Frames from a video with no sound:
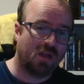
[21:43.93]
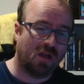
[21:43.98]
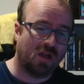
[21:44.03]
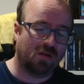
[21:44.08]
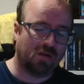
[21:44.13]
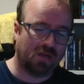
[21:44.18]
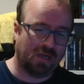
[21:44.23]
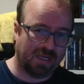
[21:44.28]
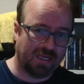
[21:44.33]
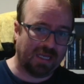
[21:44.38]

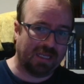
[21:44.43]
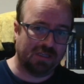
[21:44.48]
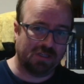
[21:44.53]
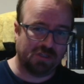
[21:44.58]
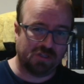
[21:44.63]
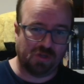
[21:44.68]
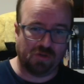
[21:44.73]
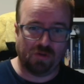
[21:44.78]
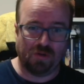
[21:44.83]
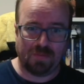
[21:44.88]
I'm going to get
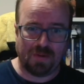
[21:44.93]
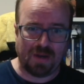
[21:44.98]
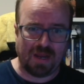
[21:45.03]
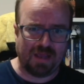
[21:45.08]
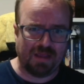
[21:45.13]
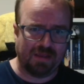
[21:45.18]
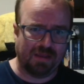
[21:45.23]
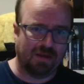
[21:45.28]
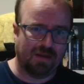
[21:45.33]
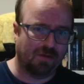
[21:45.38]
this, I'm going to
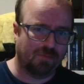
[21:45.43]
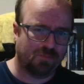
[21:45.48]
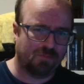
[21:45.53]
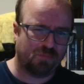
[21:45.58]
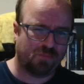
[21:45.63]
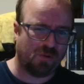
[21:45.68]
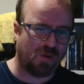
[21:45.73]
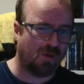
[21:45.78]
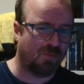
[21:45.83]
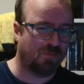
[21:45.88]
play it, and
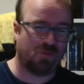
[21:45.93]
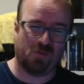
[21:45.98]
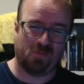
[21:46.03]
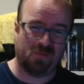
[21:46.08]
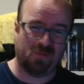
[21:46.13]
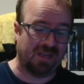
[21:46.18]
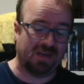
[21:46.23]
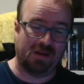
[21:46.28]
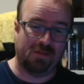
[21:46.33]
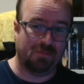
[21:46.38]
I'll
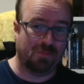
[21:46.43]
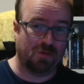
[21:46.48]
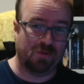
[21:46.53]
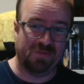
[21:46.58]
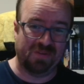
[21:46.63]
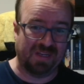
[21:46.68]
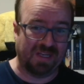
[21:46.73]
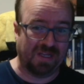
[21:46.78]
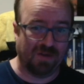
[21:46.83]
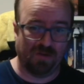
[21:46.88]
probably end up
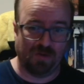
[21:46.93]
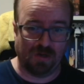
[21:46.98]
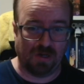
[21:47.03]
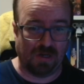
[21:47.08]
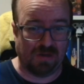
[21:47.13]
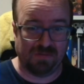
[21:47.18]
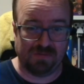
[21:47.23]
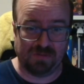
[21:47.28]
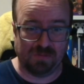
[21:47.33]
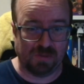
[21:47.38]
moving it on
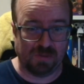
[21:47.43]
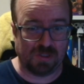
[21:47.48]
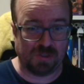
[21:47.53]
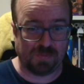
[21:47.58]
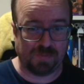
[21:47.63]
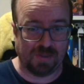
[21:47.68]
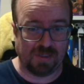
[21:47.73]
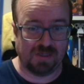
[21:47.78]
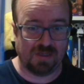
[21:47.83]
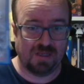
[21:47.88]
afterwards,
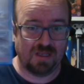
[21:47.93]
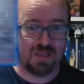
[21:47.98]
but